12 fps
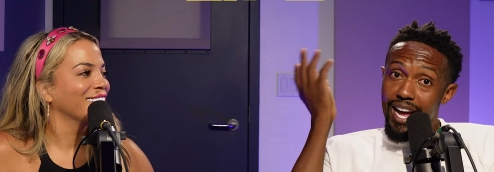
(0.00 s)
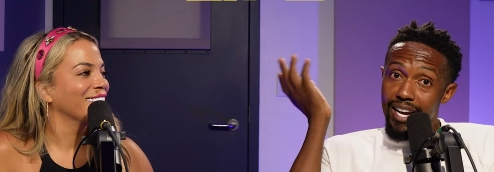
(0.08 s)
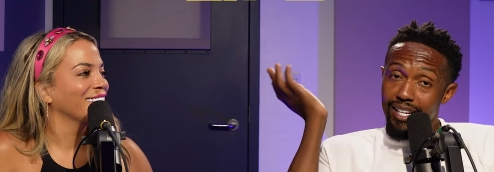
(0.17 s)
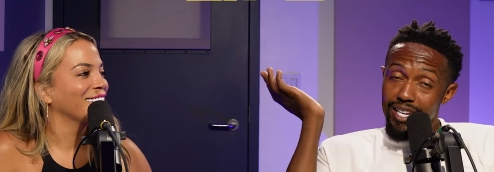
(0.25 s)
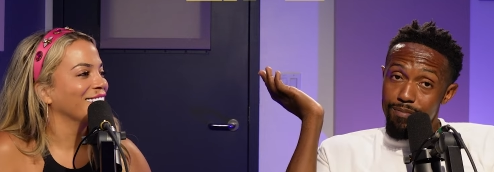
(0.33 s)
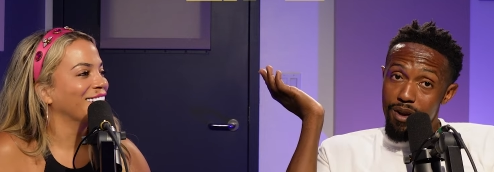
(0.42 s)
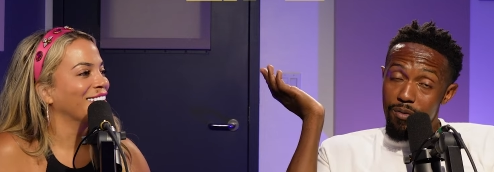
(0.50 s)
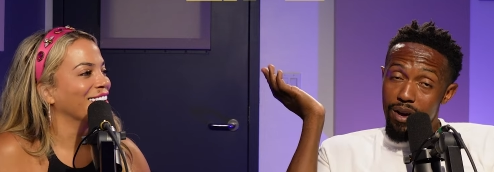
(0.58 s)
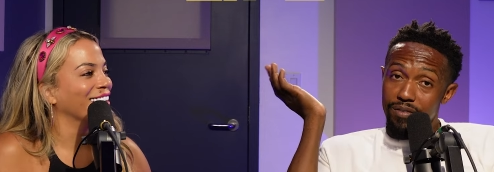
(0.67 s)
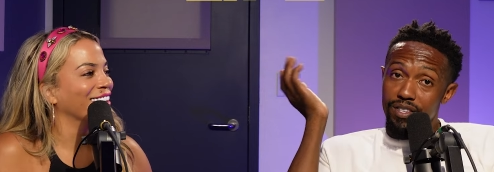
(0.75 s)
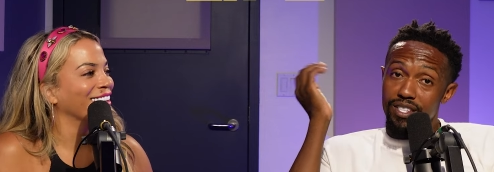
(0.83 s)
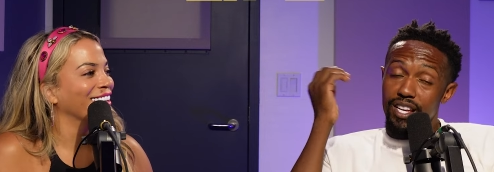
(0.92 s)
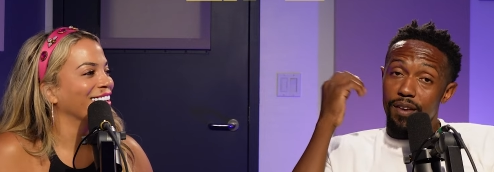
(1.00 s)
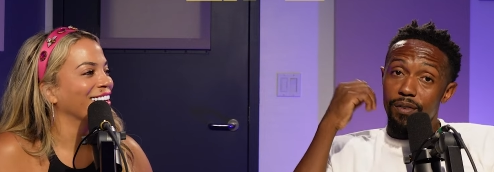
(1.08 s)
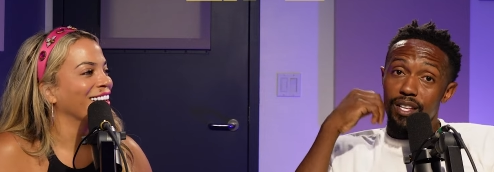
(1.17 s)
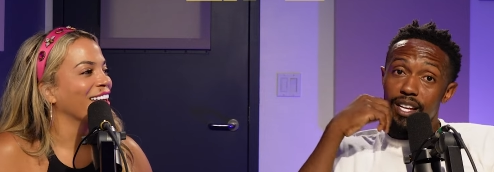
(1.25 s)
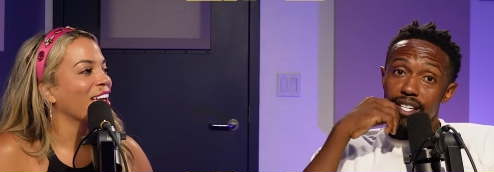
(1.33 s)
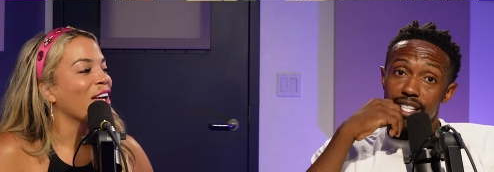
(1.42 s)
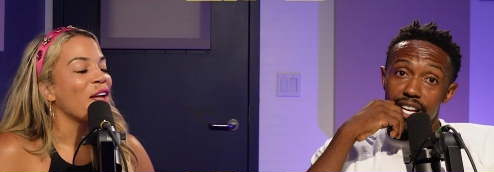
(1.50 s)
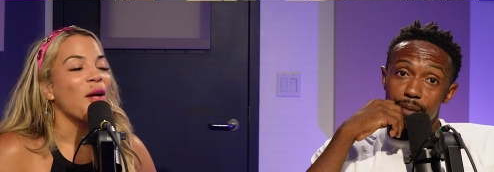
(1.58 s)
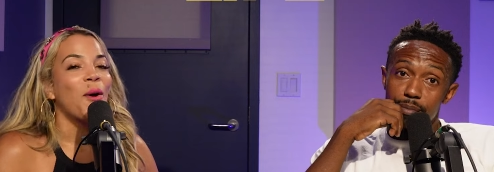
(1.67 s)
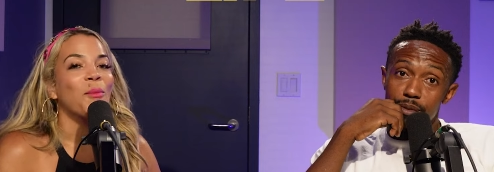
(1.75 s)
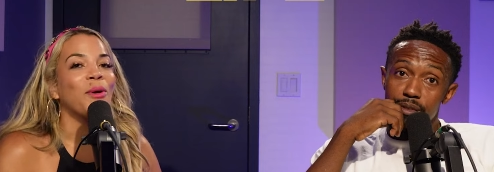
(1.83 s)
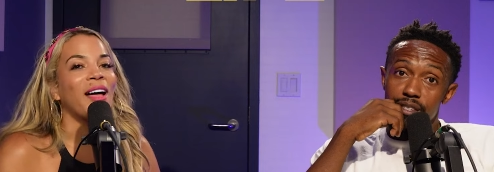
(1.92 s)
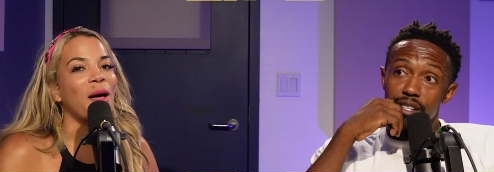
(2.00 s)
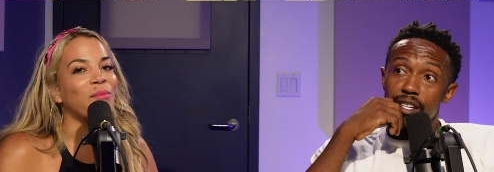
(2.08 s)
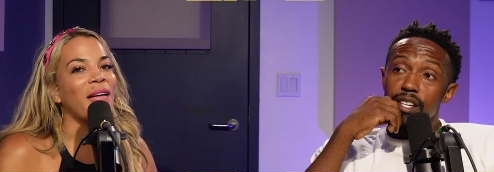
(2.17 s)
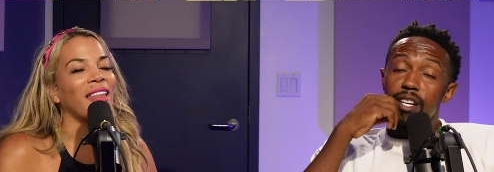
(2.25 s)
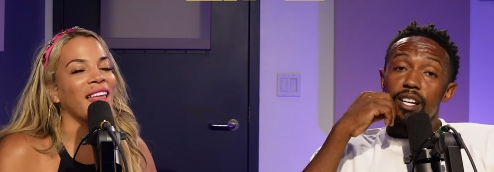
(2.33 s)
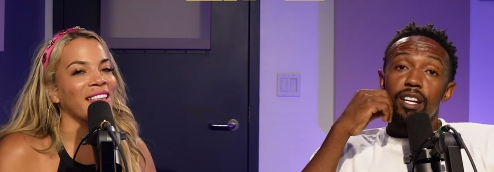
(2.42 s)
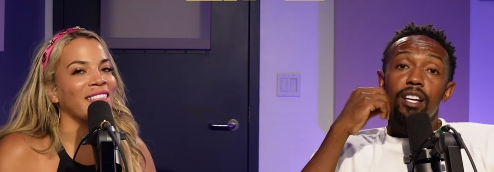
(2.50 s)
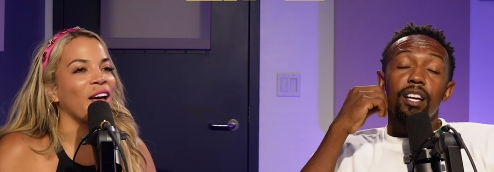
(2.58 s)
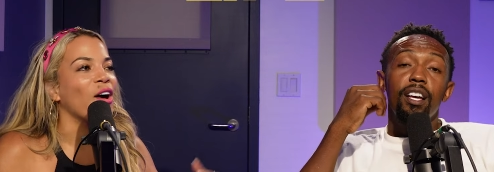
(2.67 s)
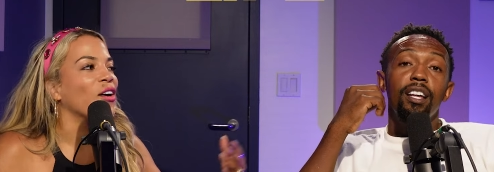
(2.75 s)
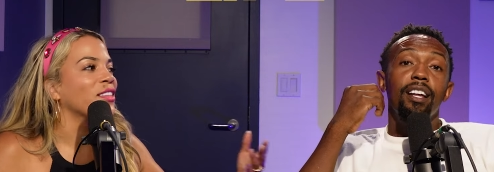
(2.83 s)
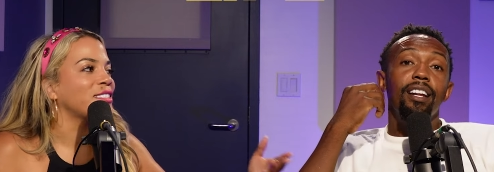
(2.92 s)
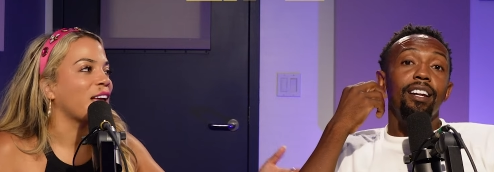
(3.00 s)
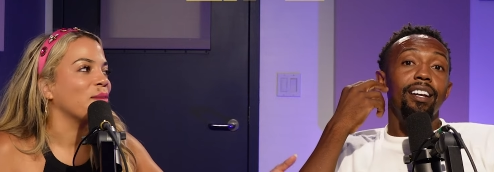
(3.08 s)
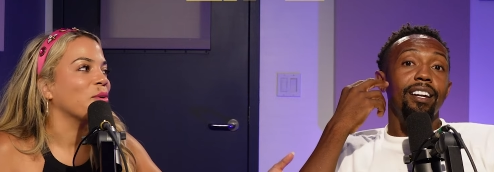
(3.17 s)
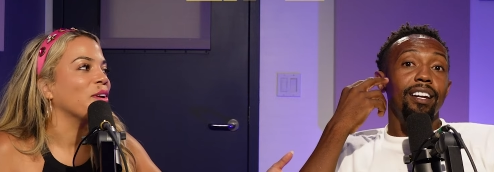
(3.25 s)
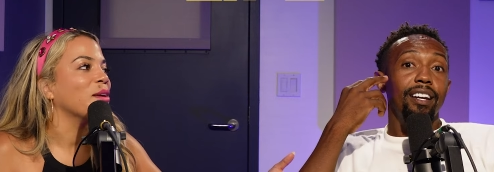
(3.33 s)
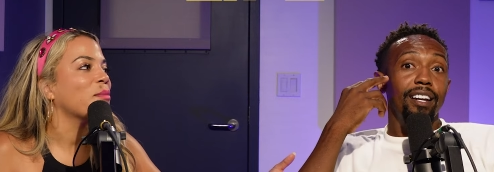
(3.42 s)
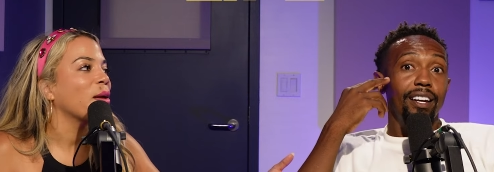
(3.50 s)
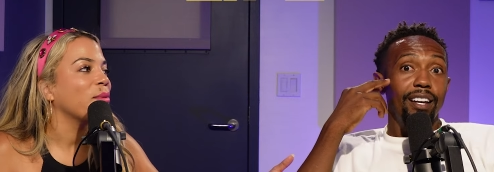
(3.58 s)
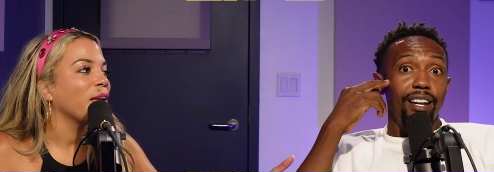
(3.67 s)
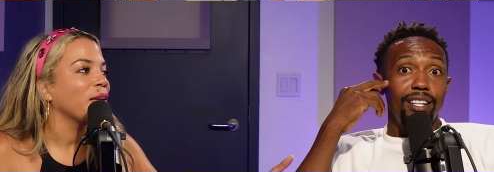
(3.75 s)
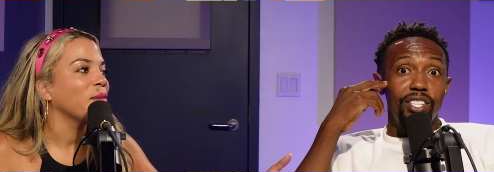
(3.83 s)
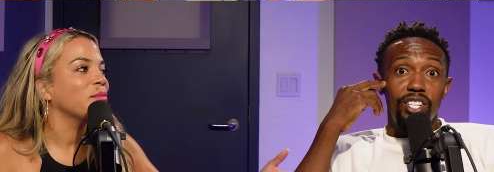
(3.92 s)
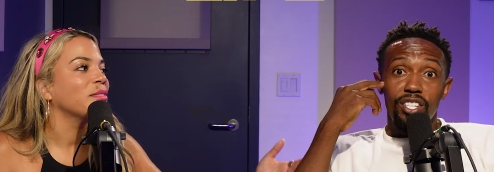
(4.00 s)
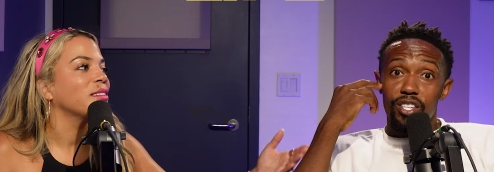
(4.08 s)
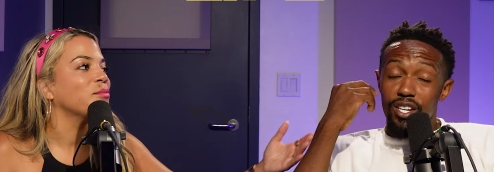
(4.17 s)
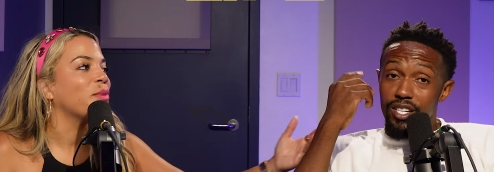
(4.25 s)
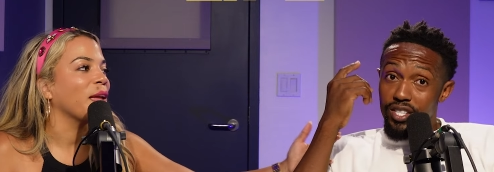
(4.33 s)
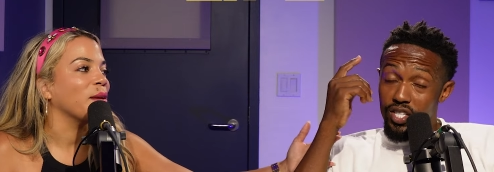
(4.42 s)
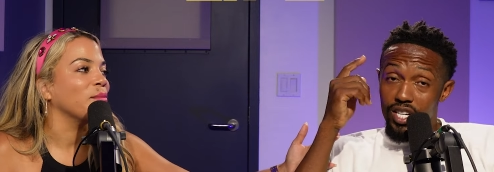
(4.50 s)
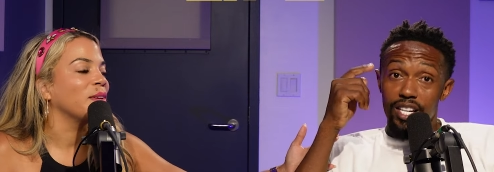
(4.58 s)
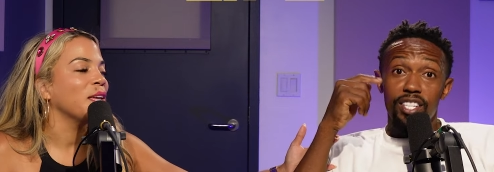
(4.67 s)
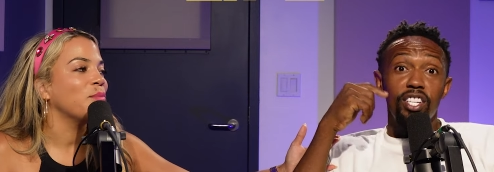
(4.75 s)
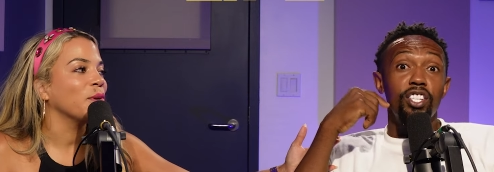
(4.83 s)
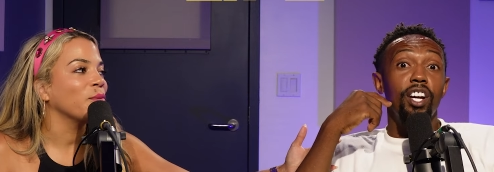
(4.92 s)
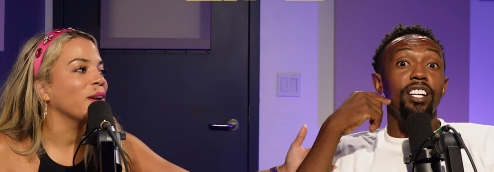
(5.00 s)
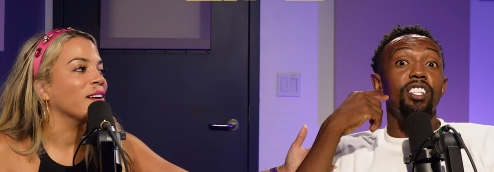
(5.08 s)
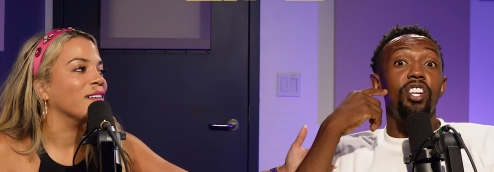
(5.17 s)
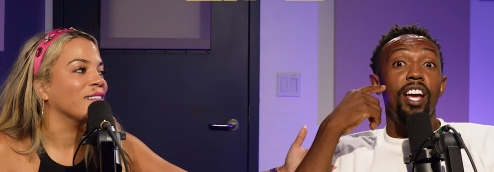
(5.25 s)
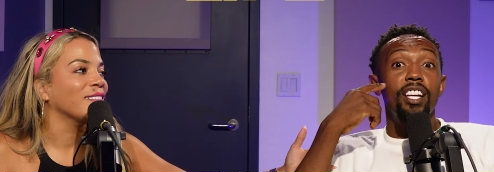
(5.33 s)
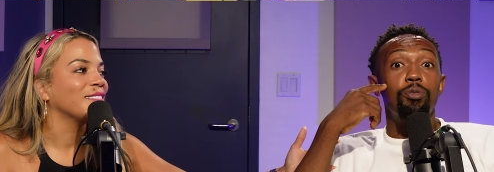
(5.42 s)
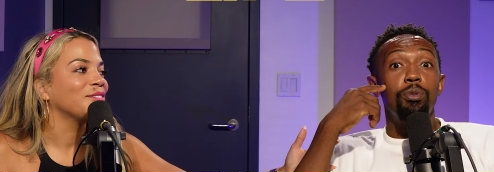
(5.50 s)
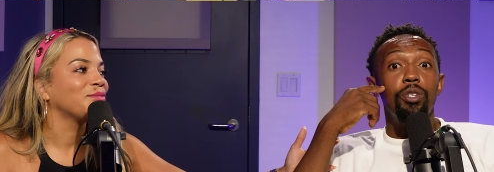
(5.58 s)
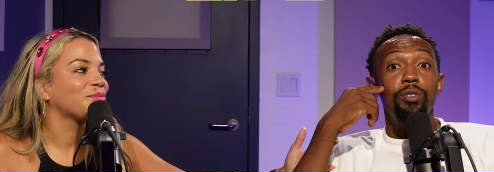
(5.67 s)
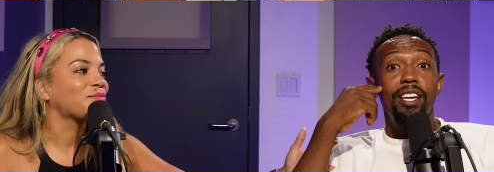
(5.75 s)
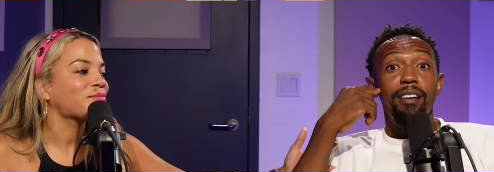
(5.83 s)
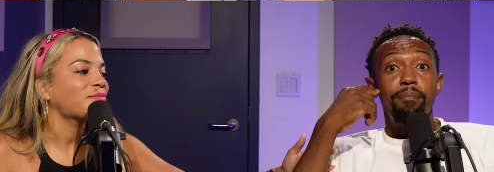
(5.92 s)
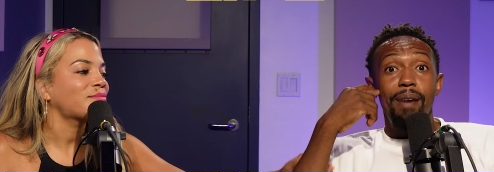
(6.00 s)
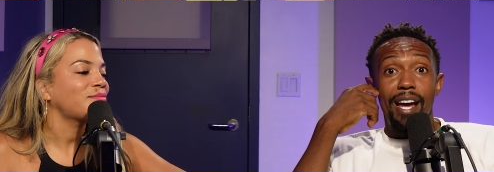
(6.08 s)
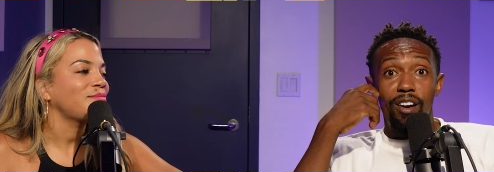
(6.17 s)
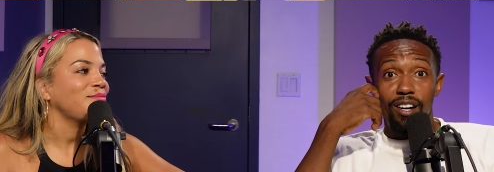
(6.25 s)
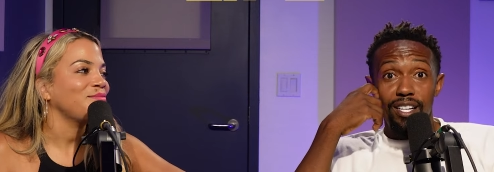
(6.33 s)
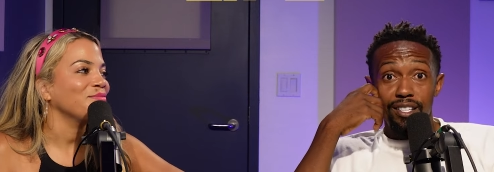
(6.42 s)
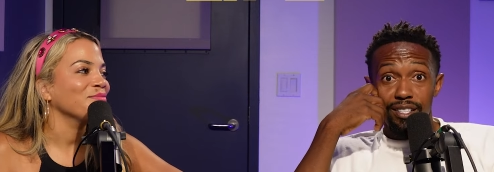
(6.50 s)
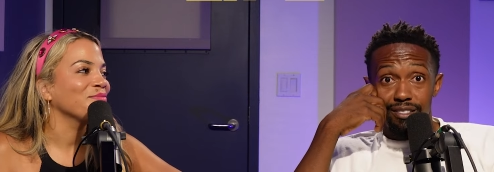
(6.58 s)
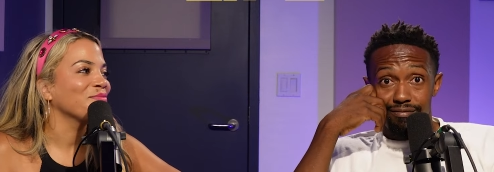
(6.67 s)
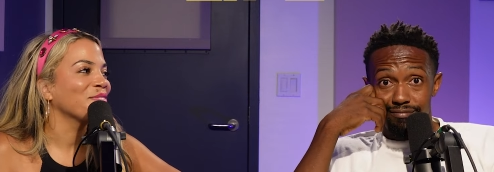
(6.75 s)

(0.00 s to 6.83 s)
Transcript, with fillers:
Speaker 1: i.e., my wife just gave you that example. Well,
Speaker 2: I'm not like that all the time though. Am I, babe? She's going to she's going to change
Speaker 1: when you get married.